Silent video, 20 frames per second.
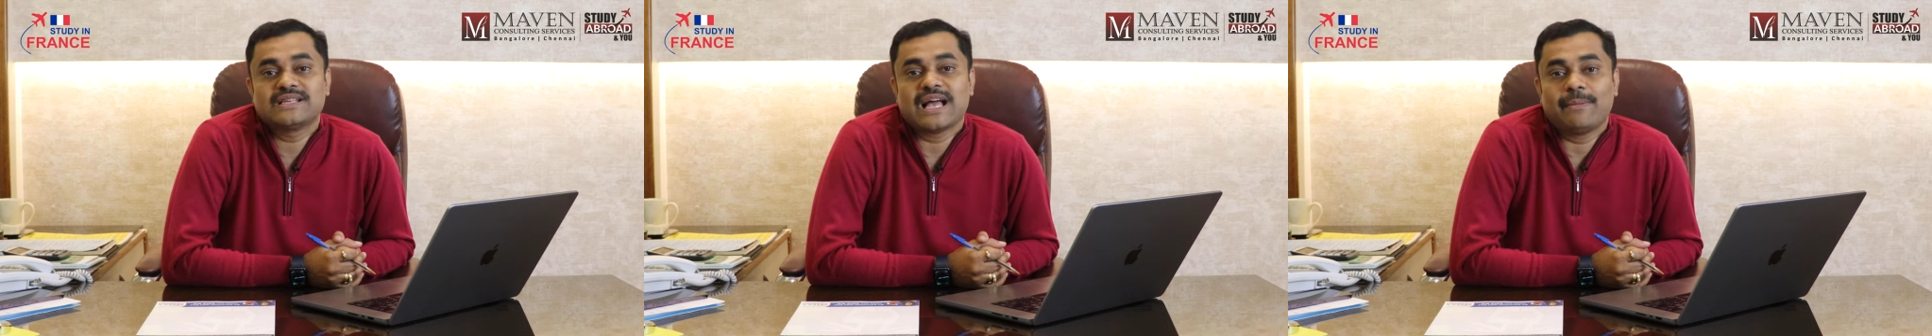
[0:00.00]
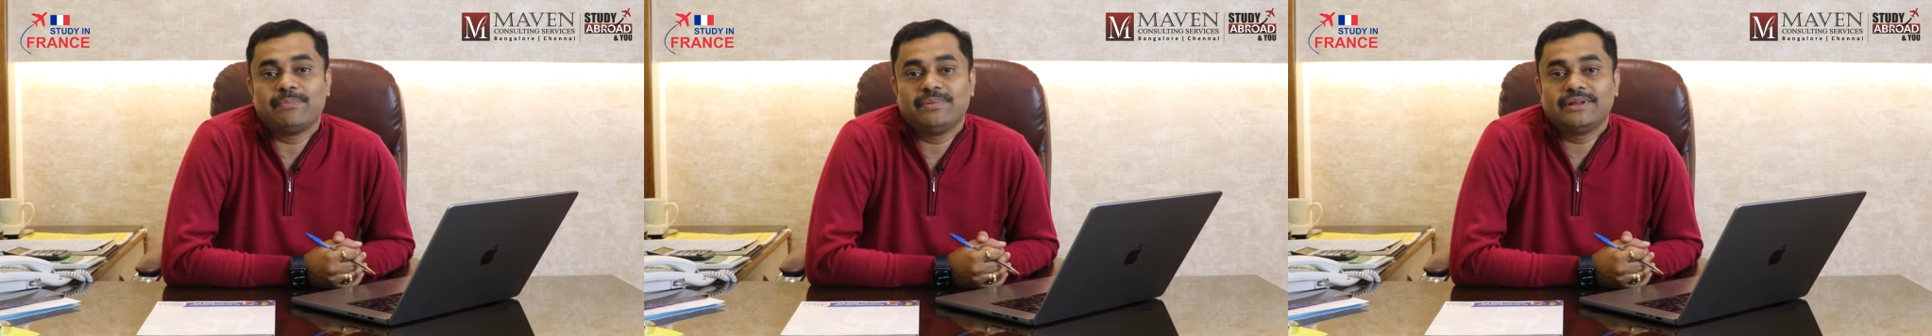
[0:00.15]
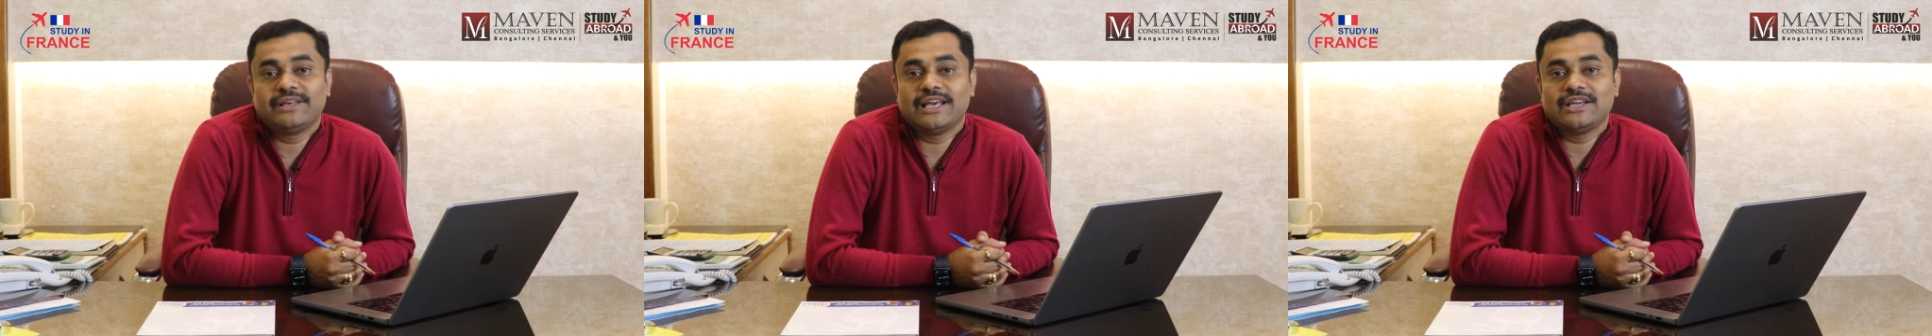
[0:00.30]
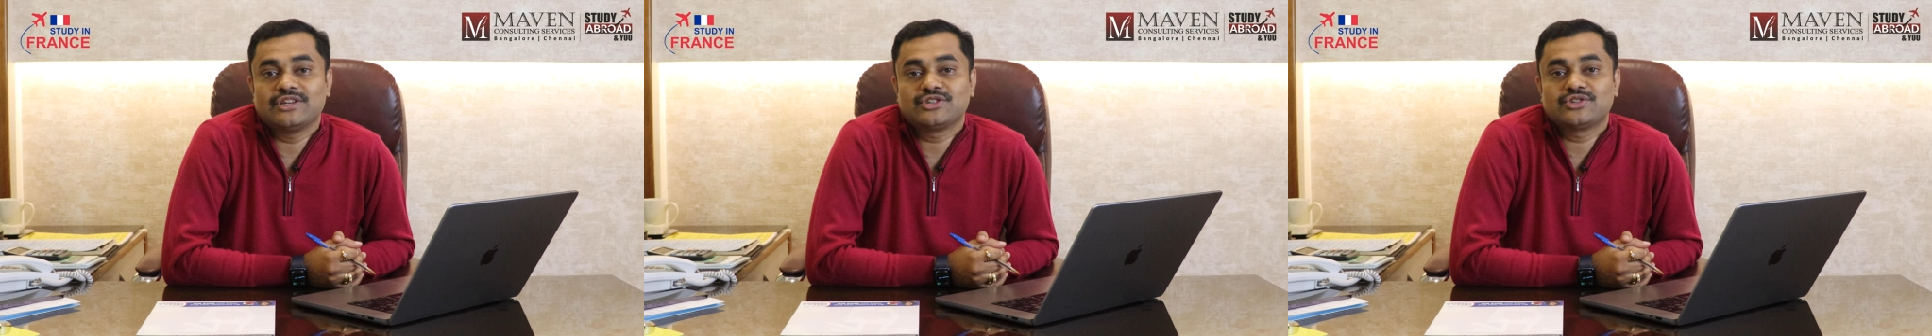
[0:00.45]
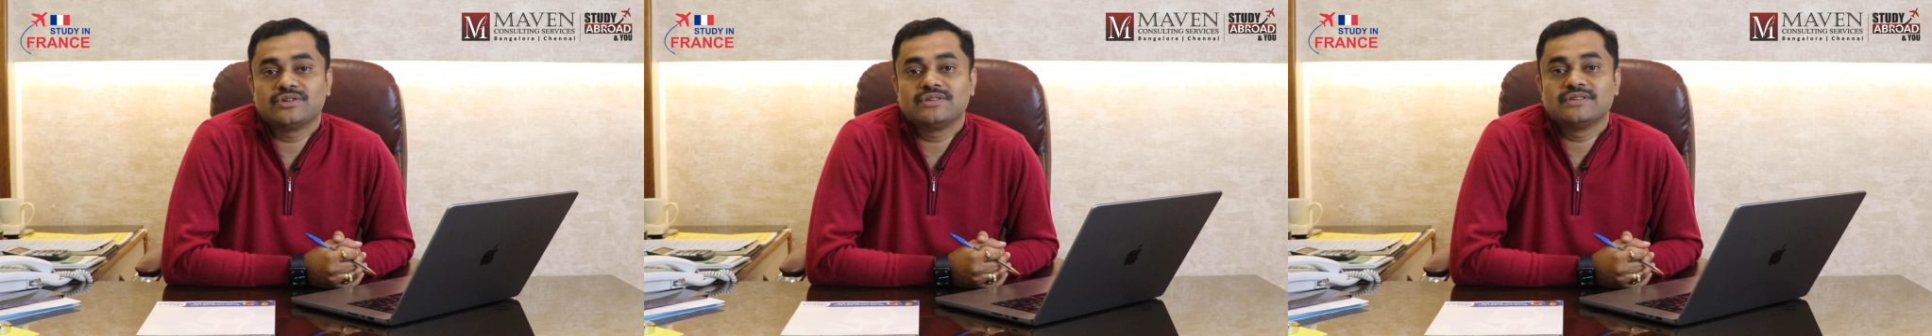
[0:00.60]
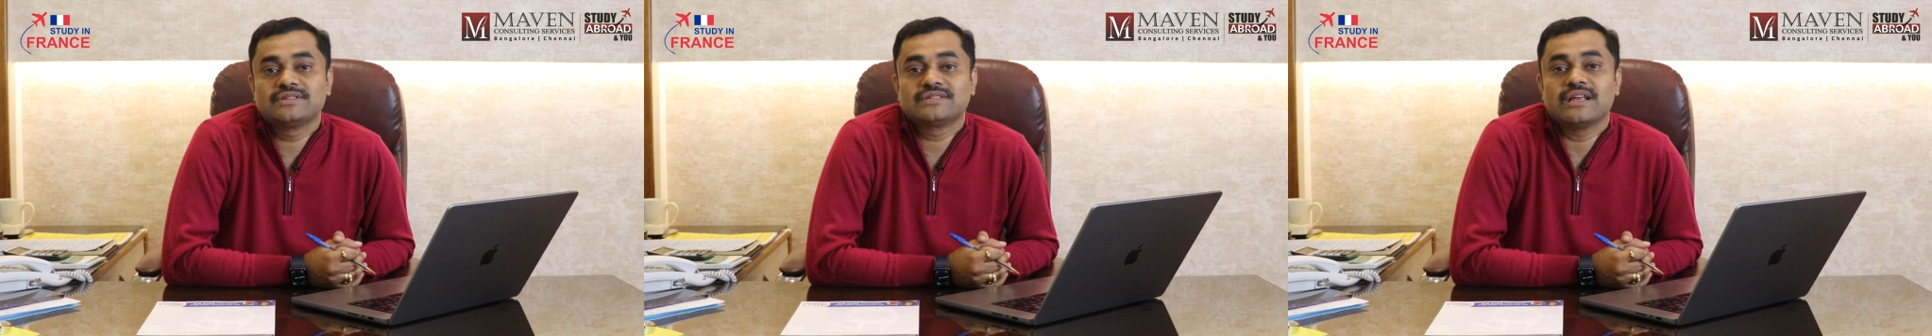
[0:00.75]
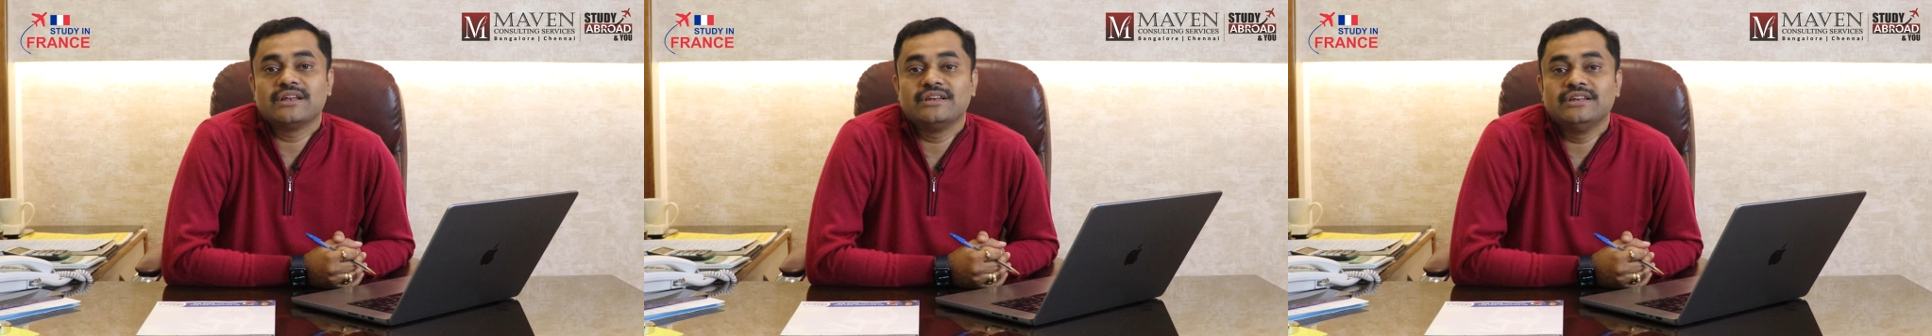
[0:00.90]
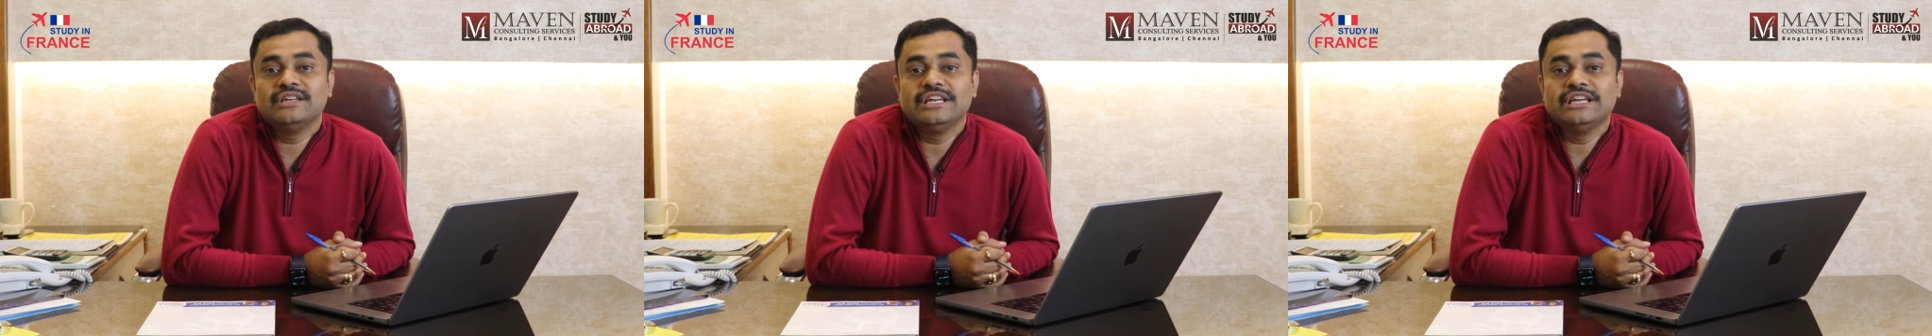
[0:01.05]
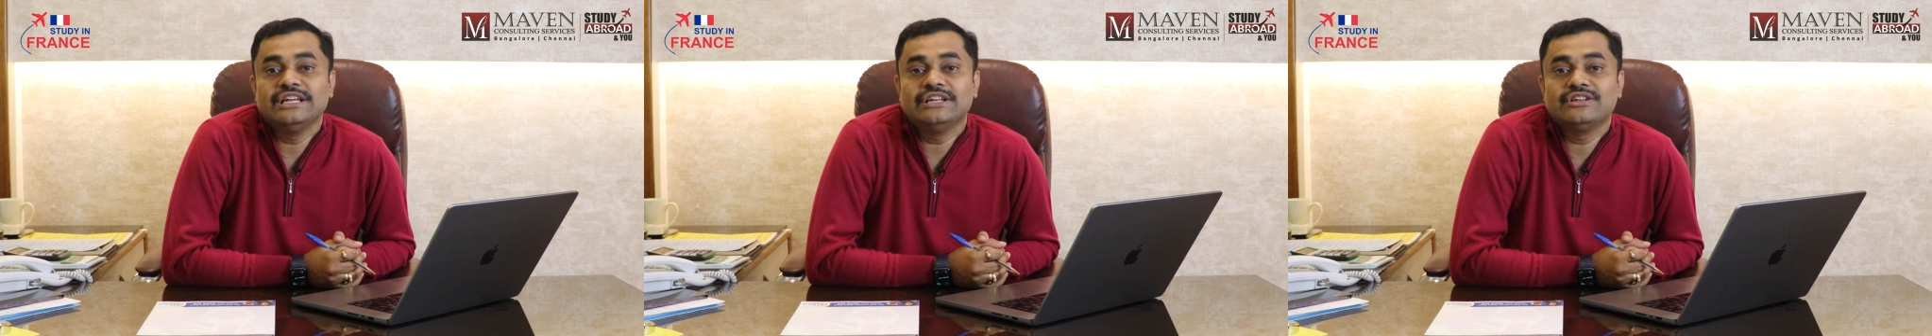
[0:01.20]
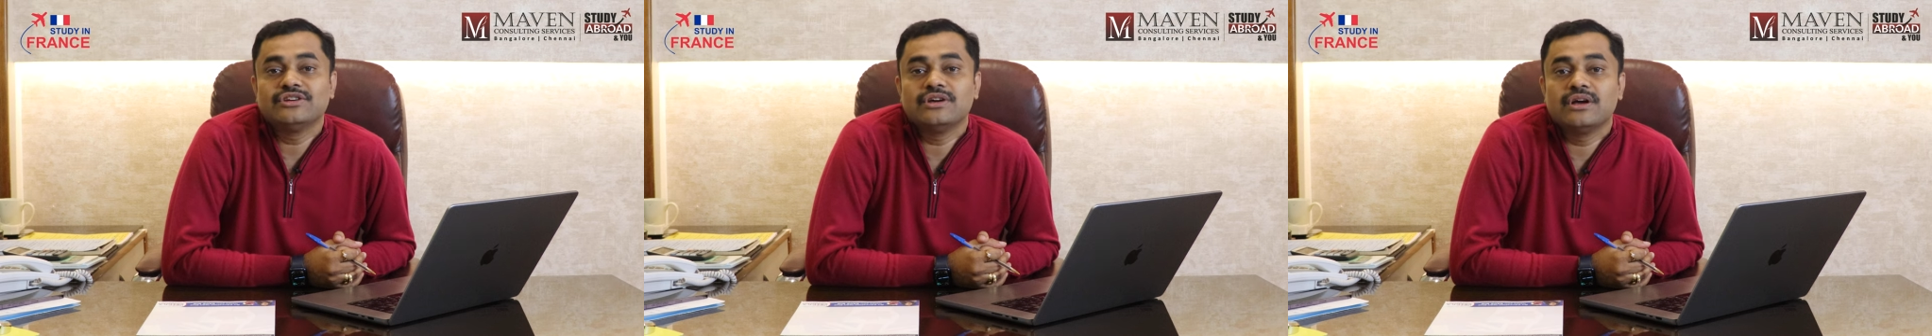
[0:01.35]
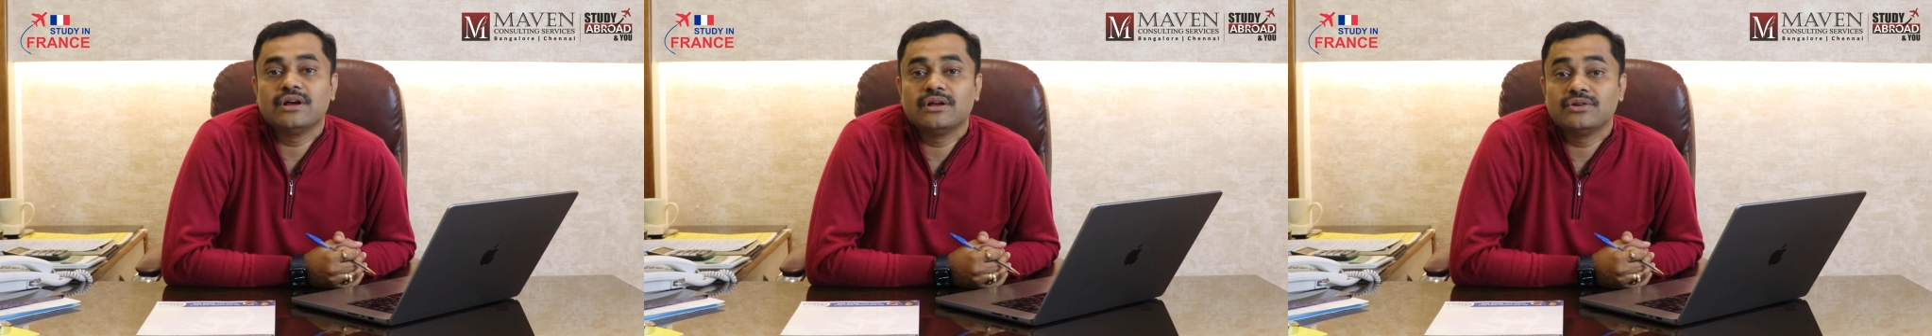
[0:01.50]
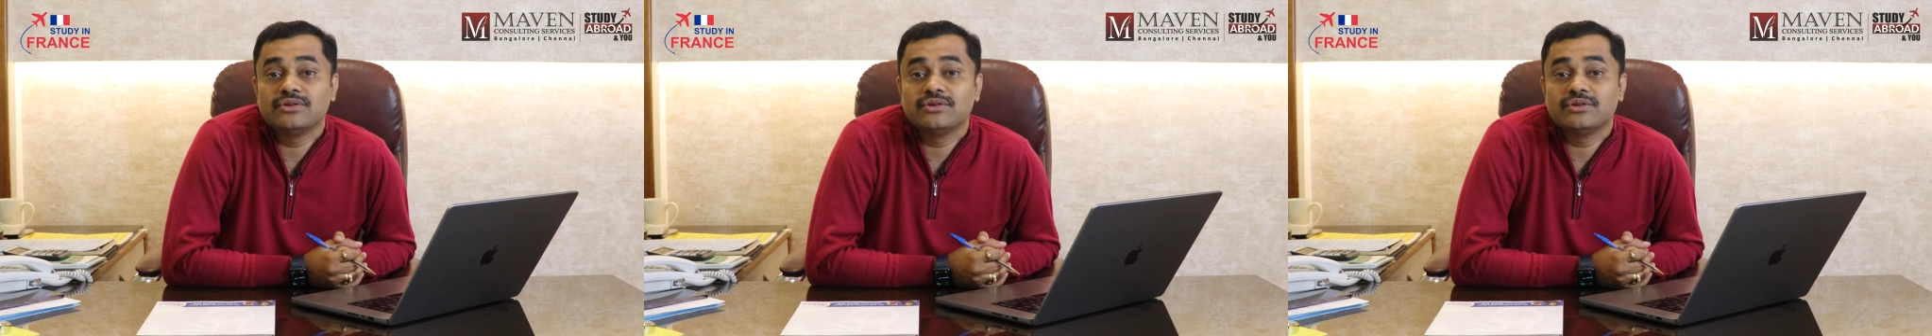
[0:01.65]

applications need